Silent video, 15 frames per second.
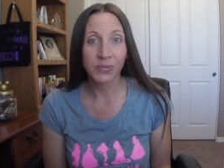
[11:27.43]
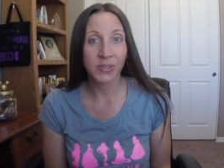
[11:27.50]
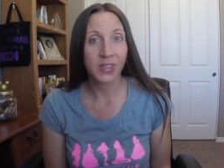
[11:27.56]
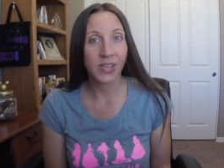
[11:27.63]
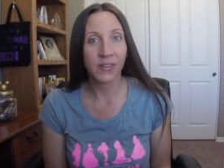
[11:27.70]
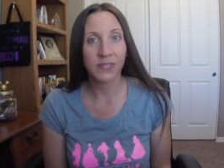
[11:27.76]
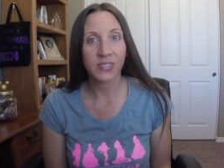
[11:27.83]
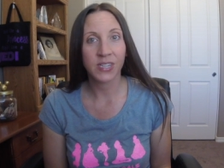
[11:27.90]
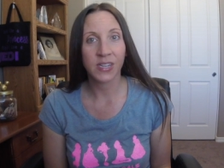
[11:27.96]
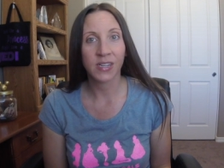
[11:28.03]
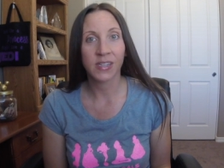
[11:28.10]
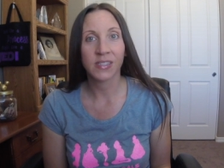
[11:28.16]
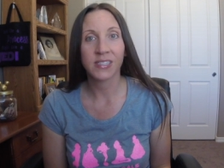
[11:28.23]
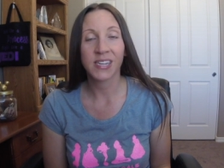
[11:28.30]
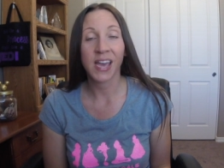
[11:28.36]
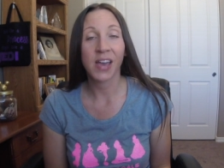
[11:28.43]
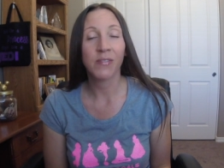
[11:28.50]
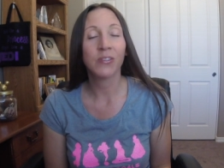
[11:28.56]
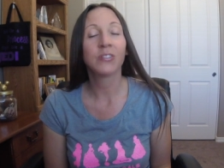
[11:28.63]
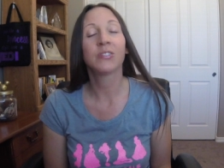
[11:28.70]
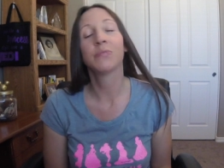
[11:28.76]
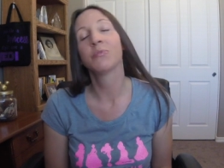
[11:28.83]
we'd love to to have
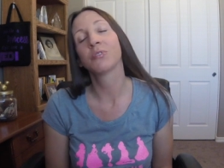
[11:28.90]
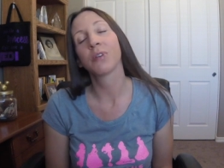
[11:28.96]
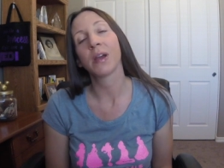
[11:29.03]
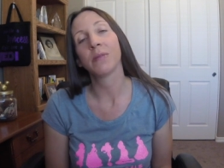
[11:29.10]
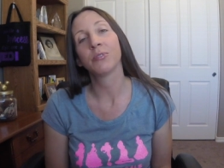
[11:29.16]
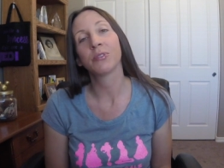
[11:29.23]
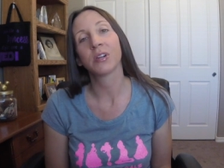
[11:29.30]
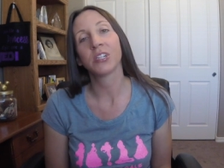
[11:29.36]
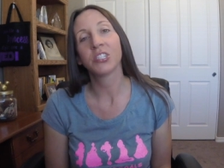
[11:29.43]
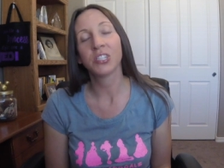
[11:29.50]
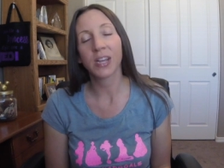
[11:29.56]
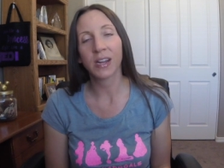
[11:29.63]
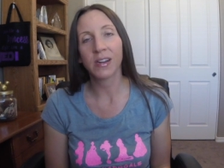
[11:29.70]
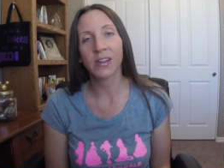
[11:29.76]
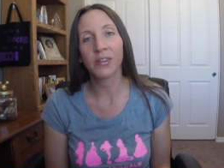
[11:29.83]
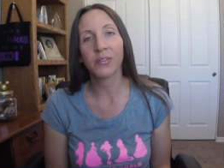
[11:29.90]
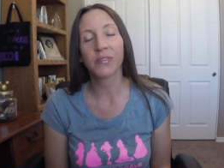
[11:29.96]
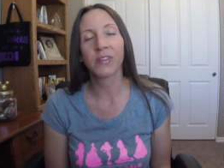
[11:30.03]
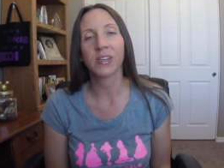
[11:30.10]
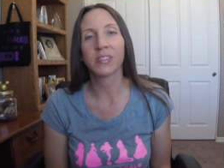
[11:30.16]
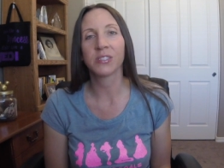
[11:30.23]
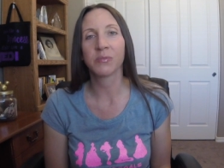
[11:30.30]
you subscribe to our channel. We've
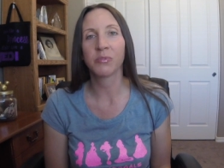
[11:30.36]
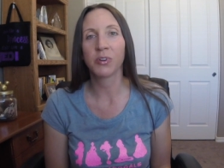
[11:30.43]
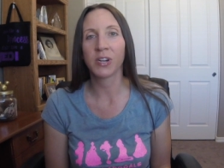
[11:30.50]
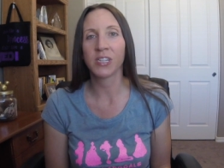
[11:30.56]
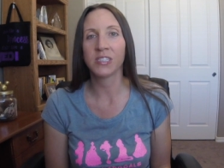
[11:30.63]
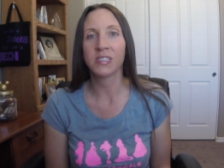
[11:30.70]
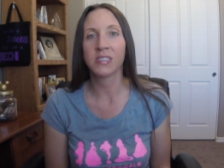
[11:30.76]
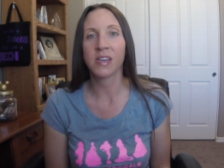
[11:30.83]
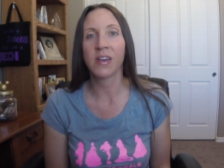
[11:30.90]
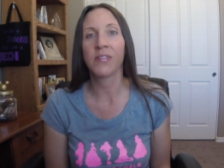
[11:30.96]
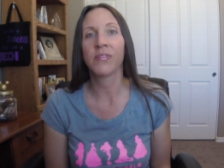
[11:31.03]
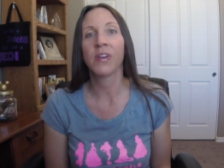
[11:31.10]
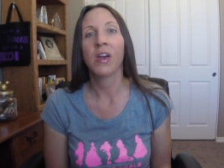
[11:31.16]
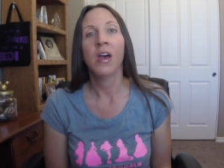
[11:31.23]
got some great stuff